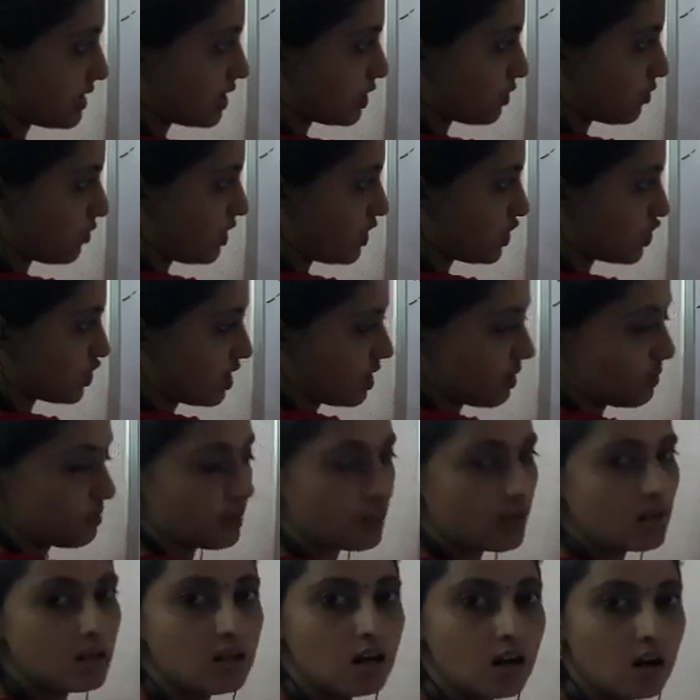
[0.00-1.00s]
is equation
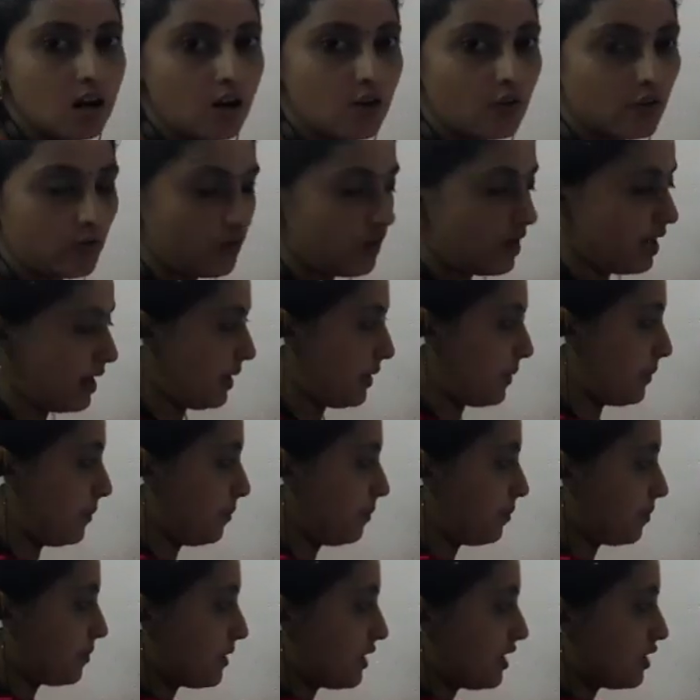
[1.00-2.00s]
number 1.
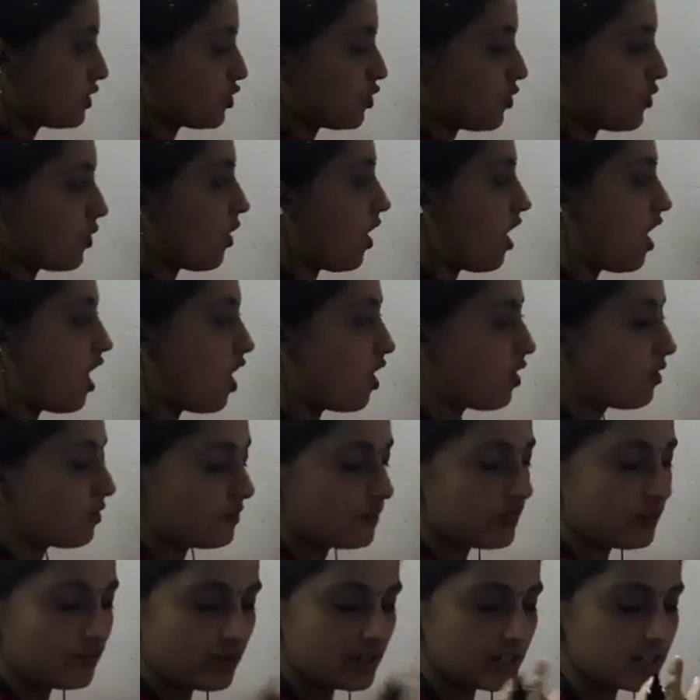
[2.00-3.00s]
So
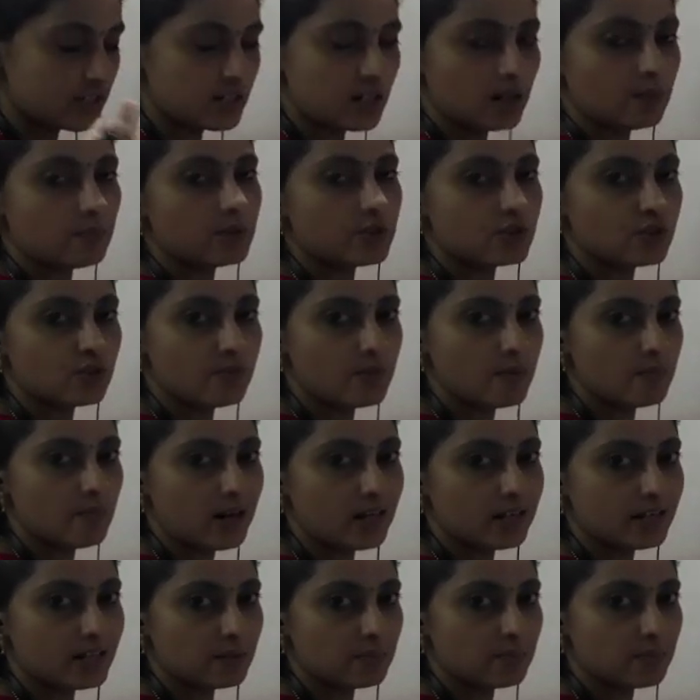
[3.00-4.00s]
which number should be
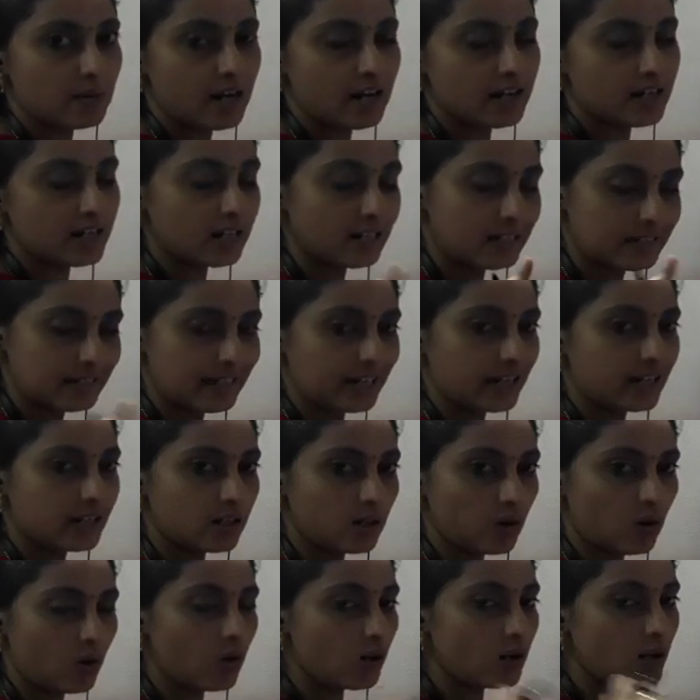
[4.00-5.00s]
multiplied? 10
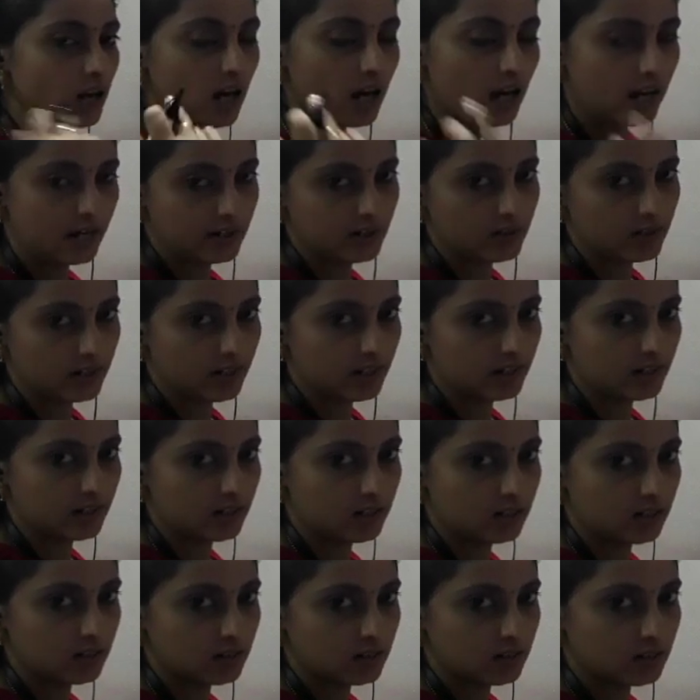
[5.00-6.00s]
or 100?
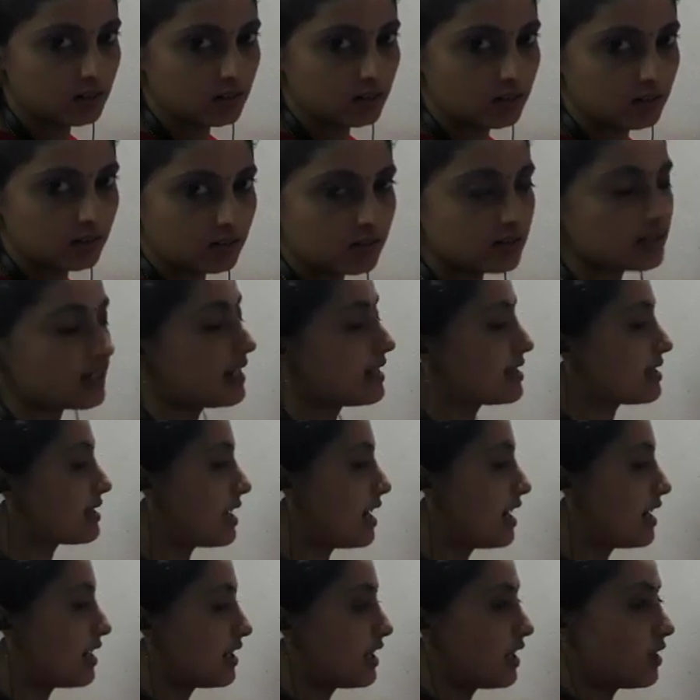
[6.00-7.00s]
Yes,
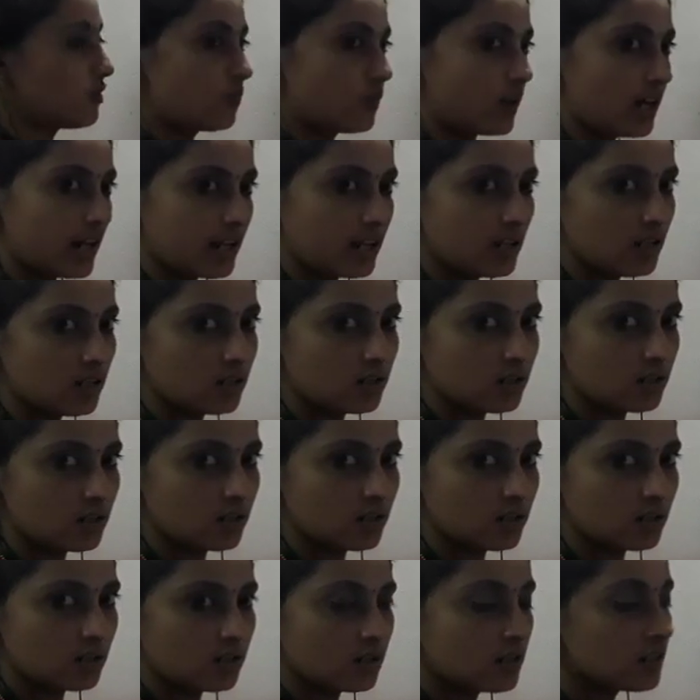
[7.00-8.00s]
100. Why?
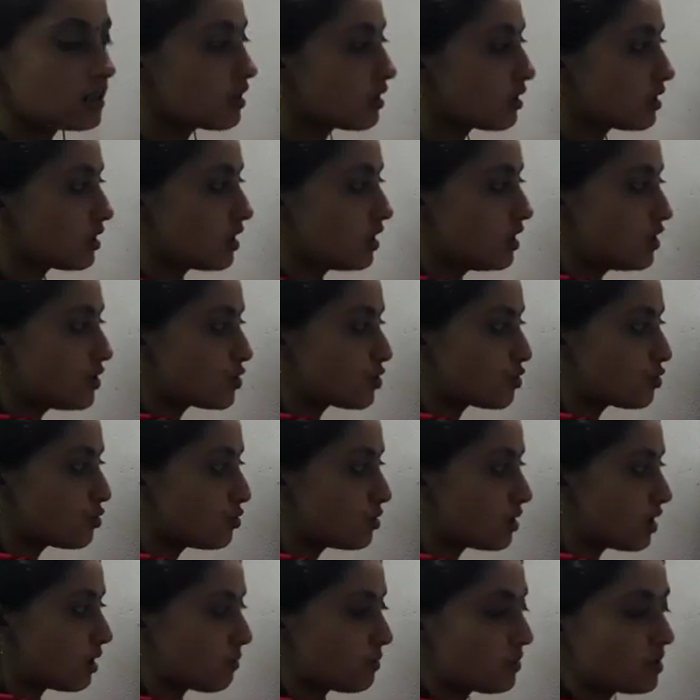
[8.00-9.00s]
Here 2
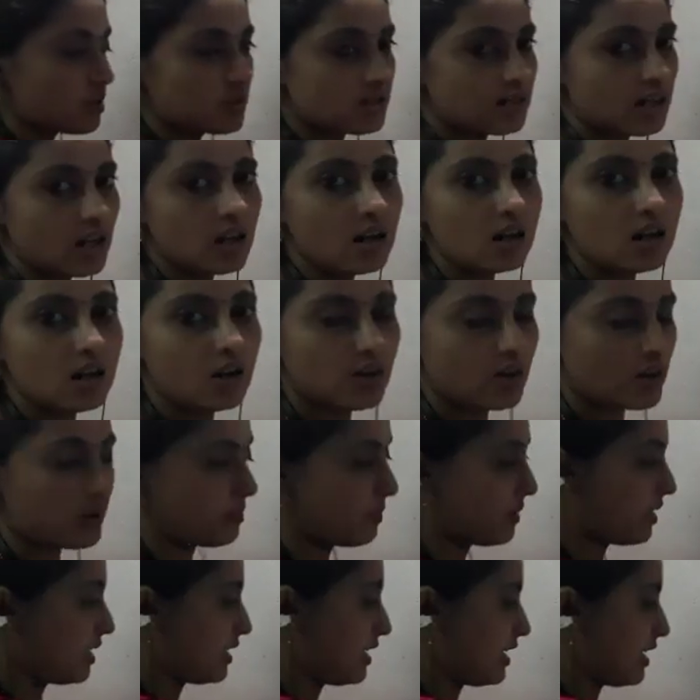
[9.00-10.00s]
numbers are
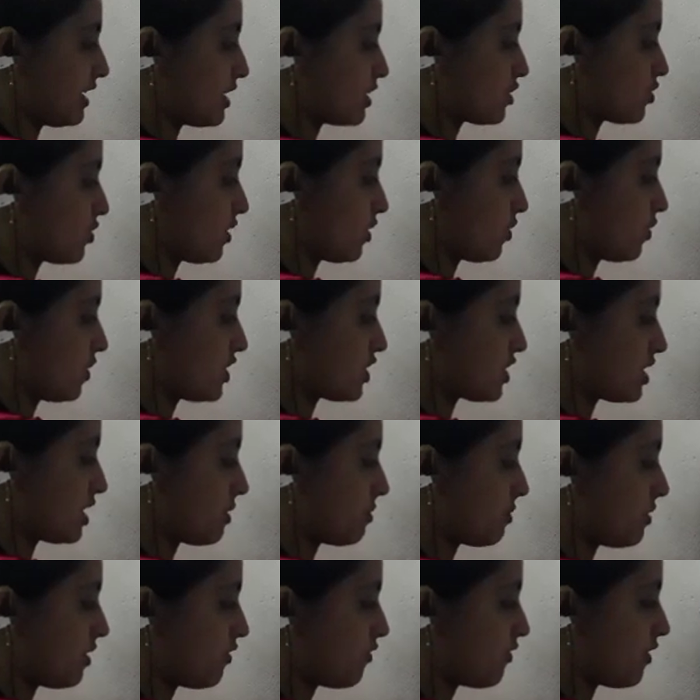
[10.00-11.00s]
repeating. So equation
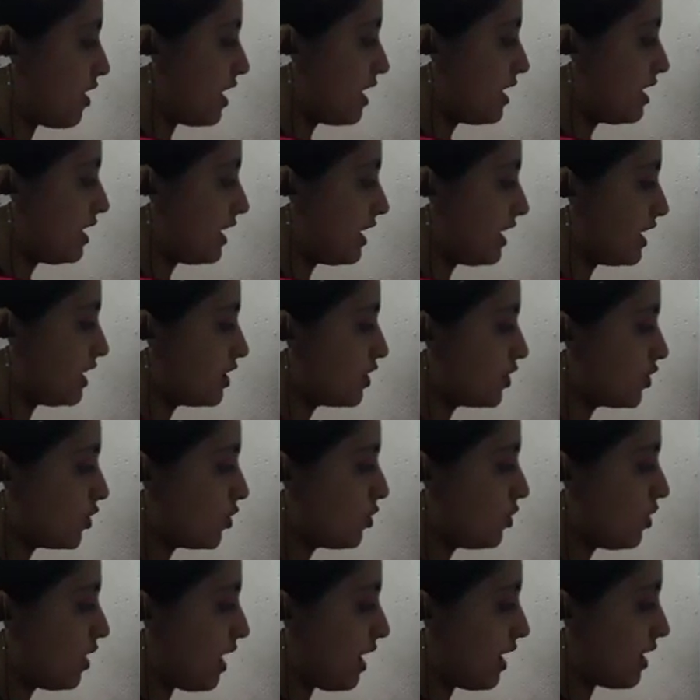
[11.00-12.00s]
number 1
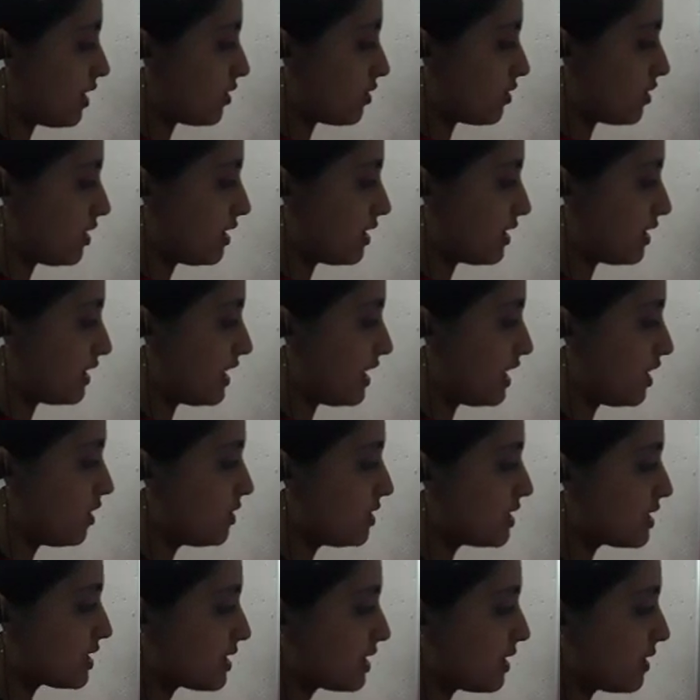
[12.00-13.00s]
into 100
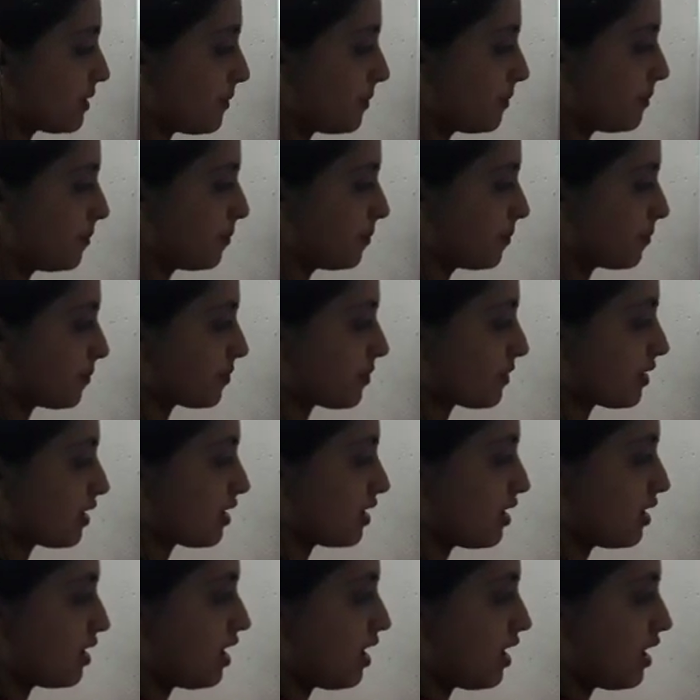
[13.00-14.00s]
gives
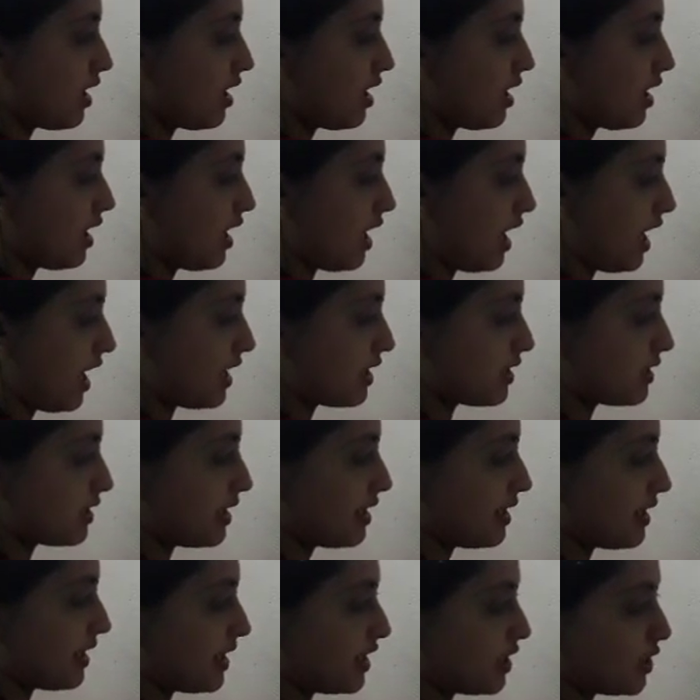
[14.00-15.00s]

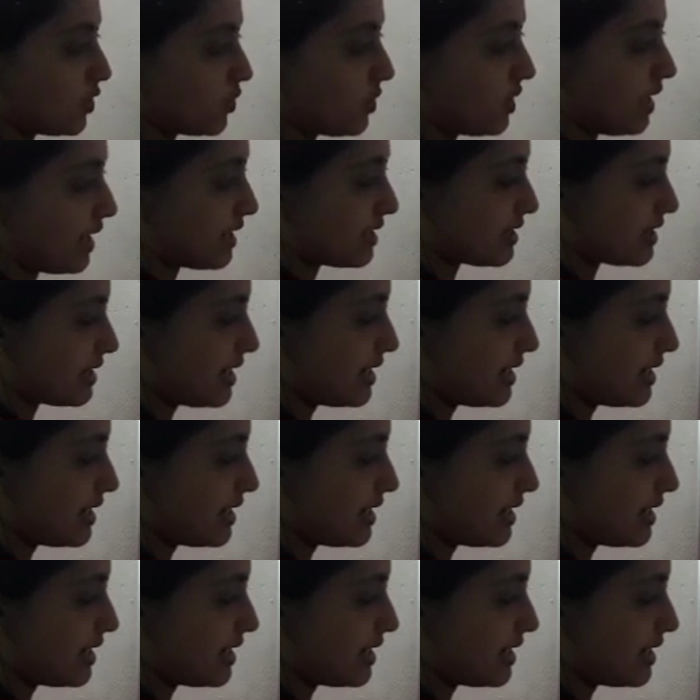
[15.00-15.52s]
100 into x